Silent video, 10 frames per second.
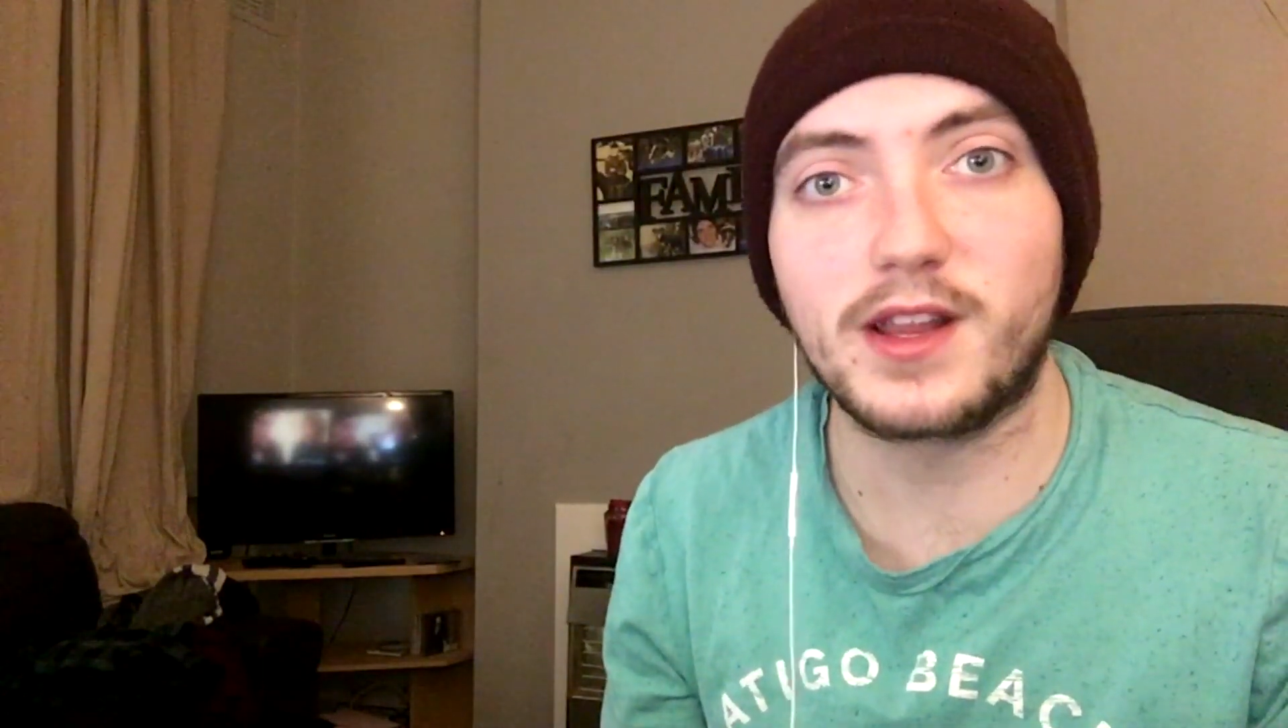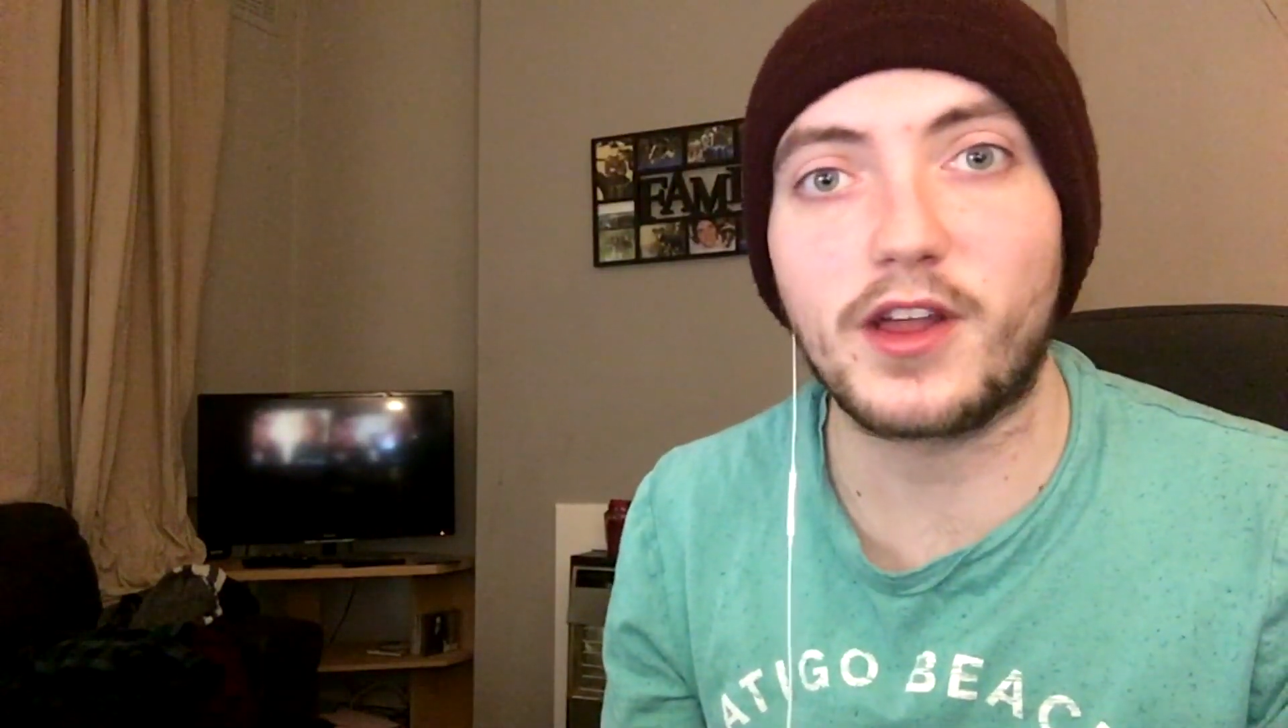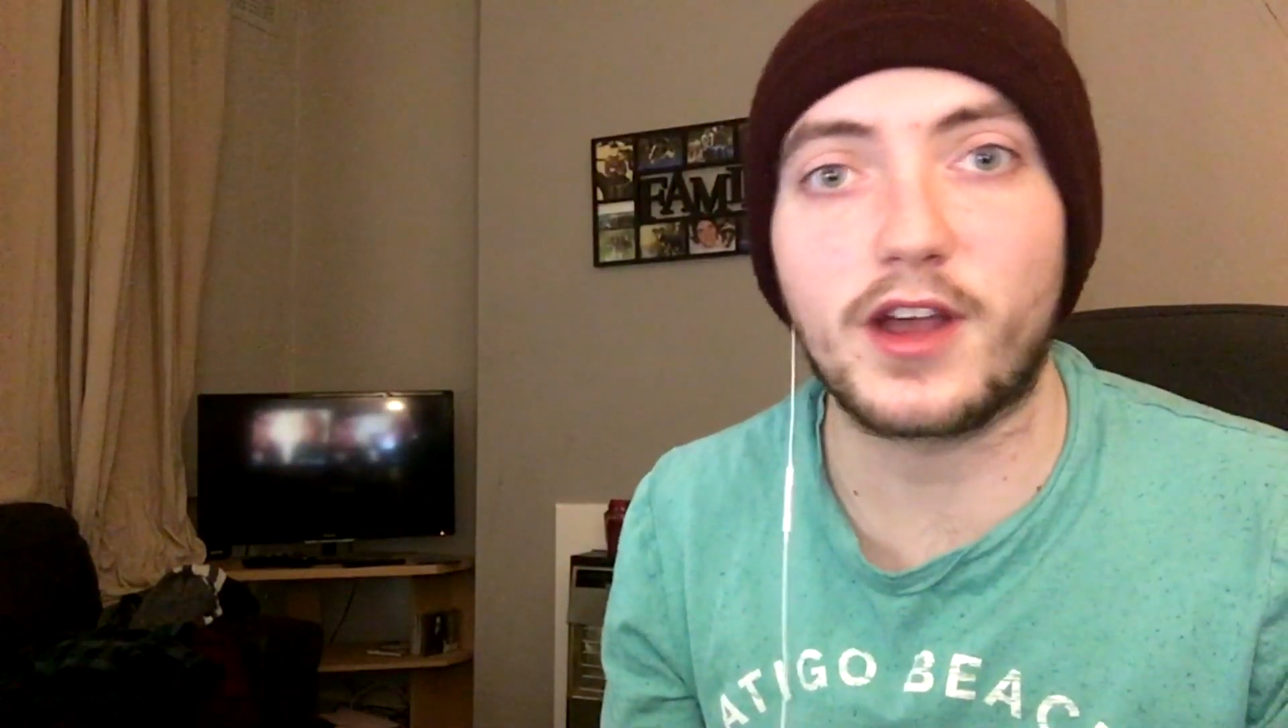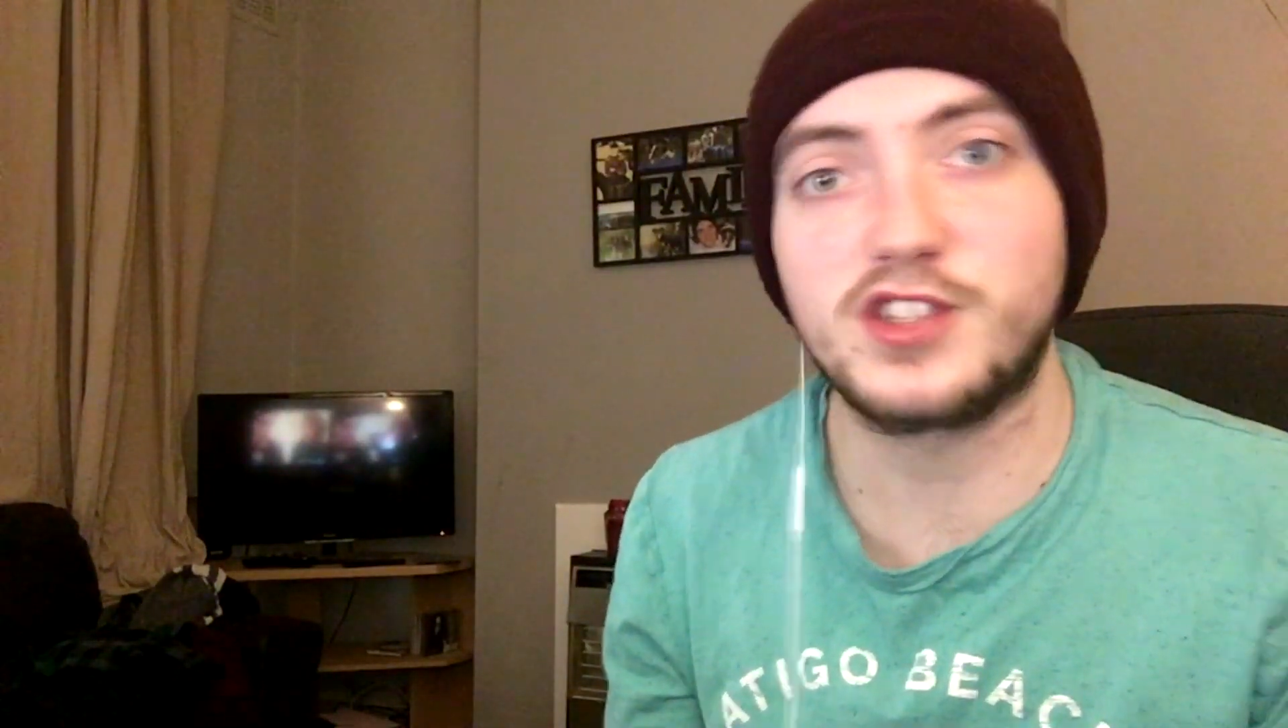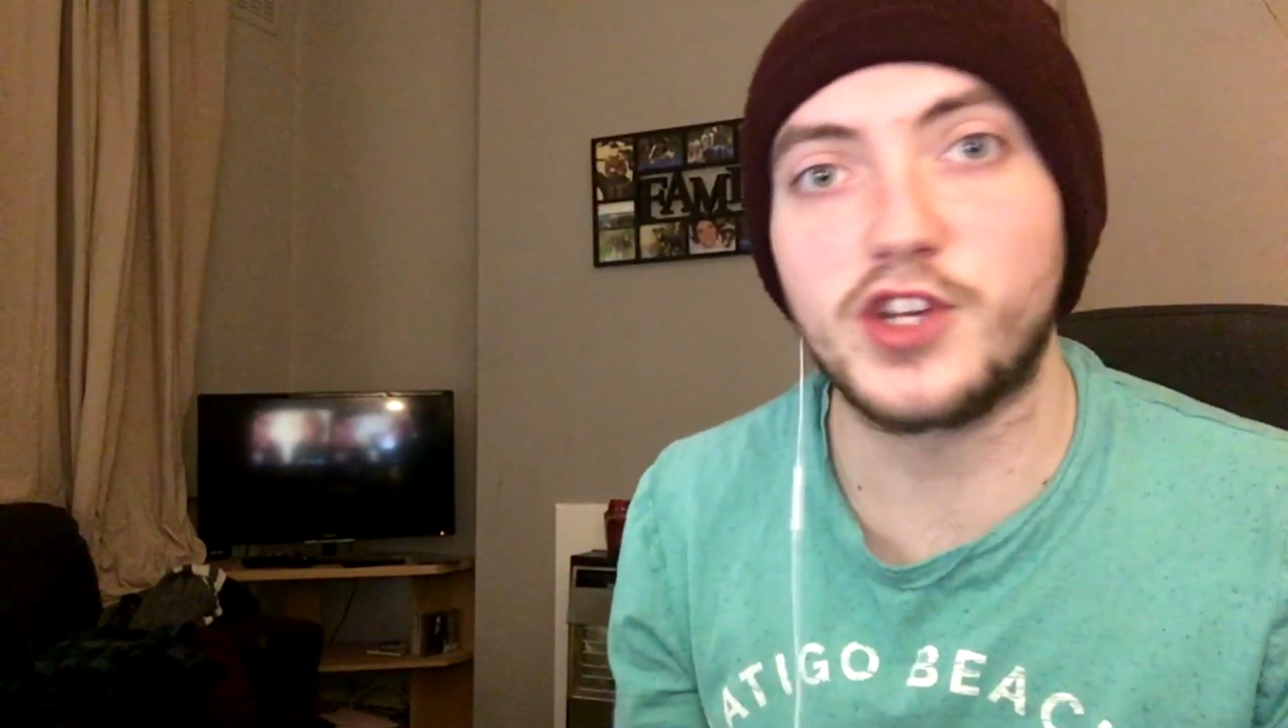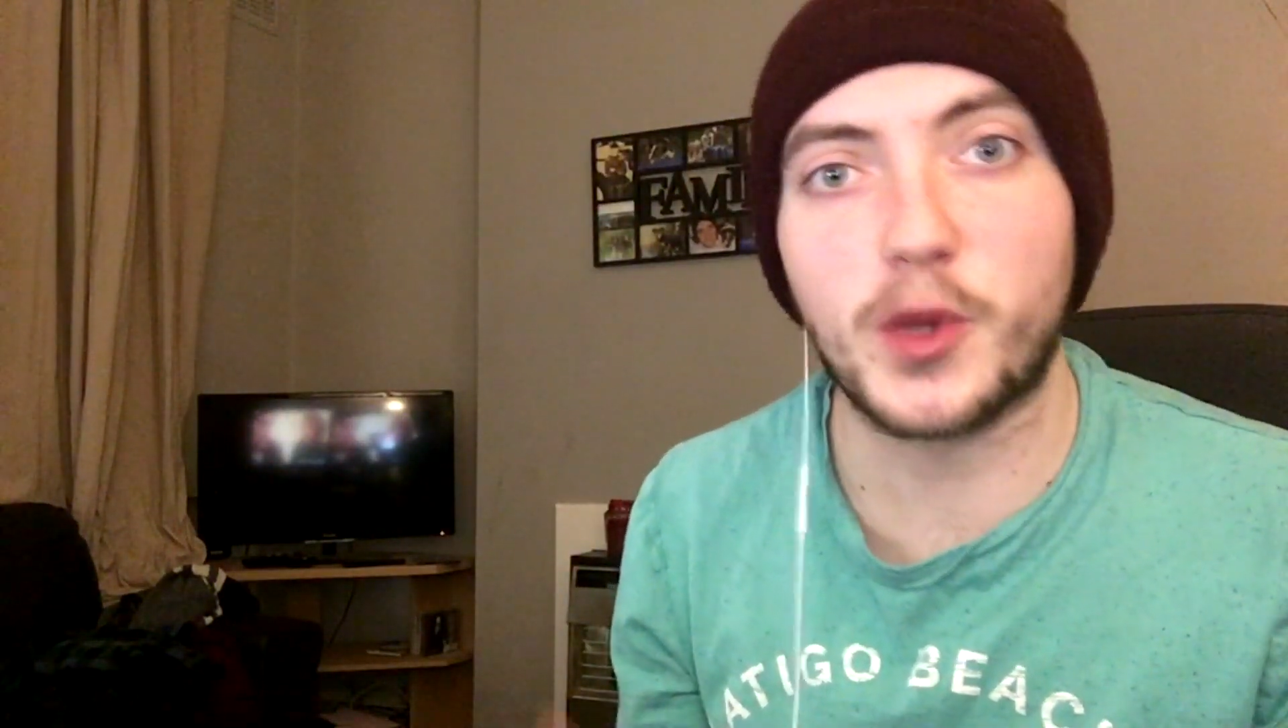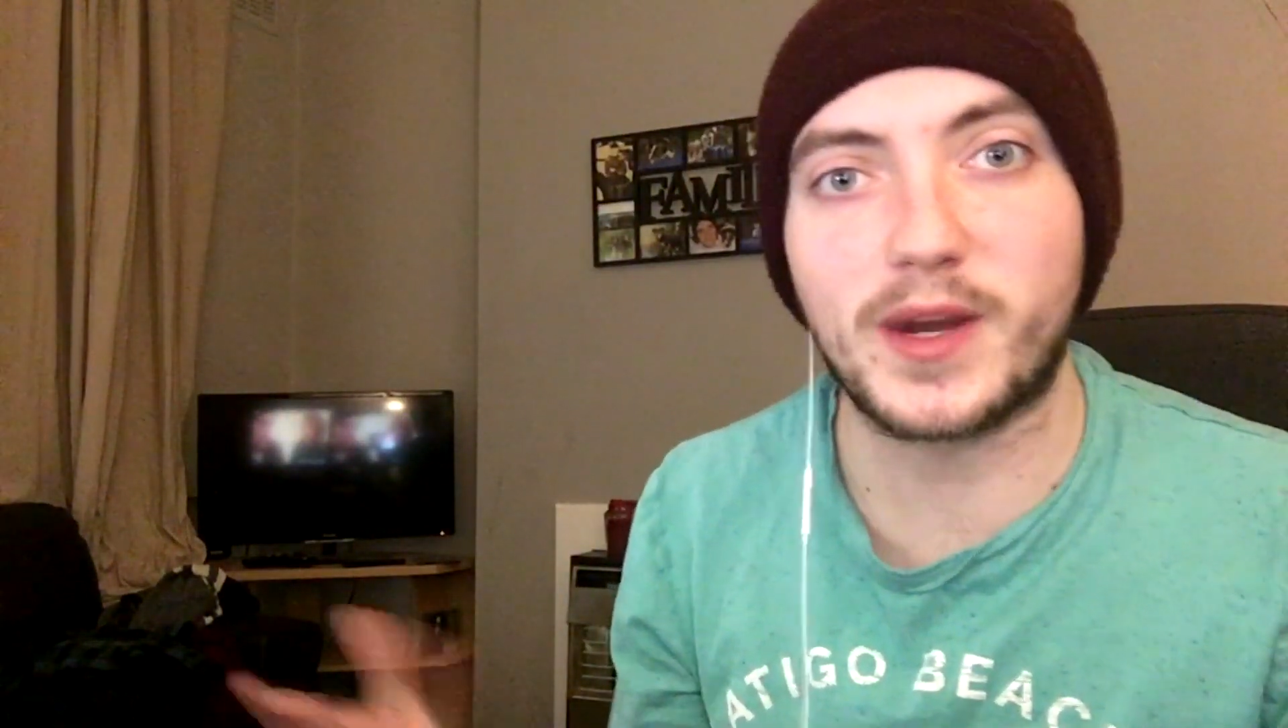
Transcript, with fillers: like, I don't know